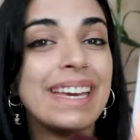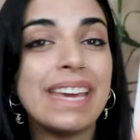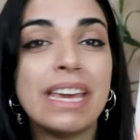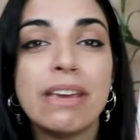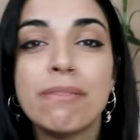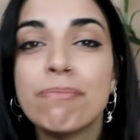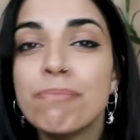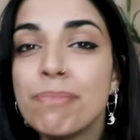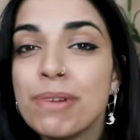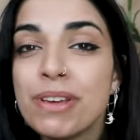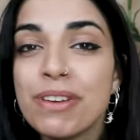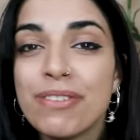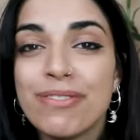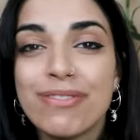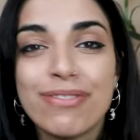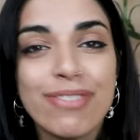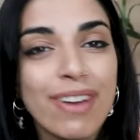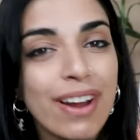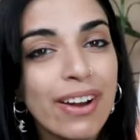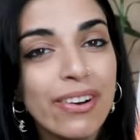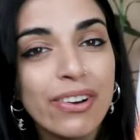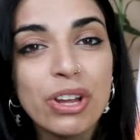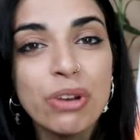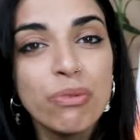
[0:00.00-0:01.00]
keep me
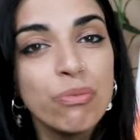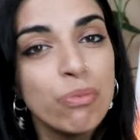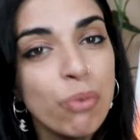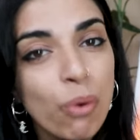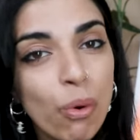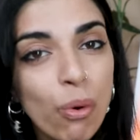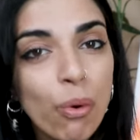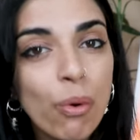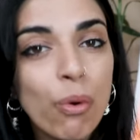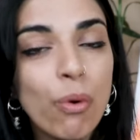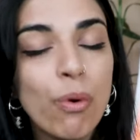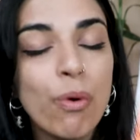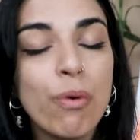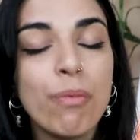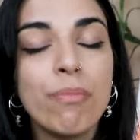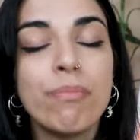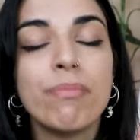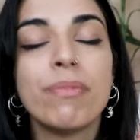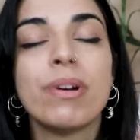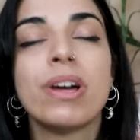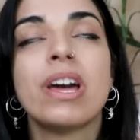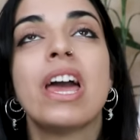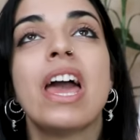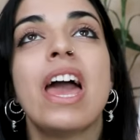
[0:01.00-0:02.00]
very
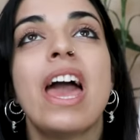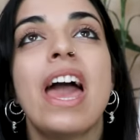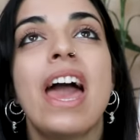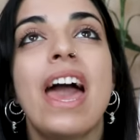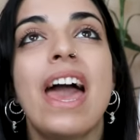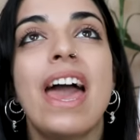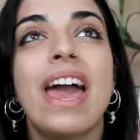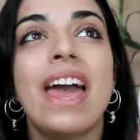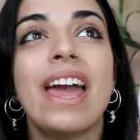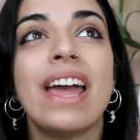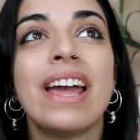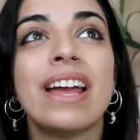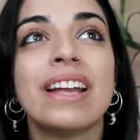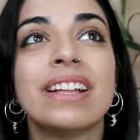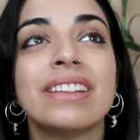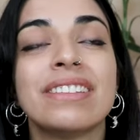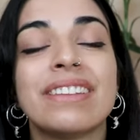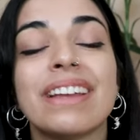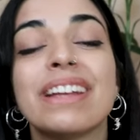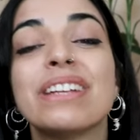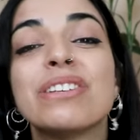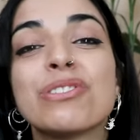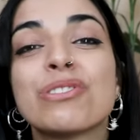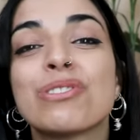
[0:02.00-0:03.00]
warm and
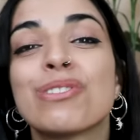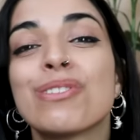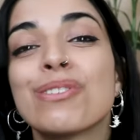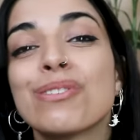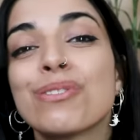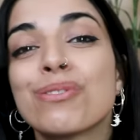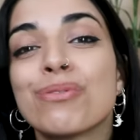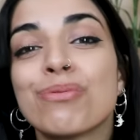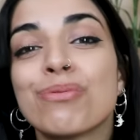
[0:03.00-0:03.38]
they just look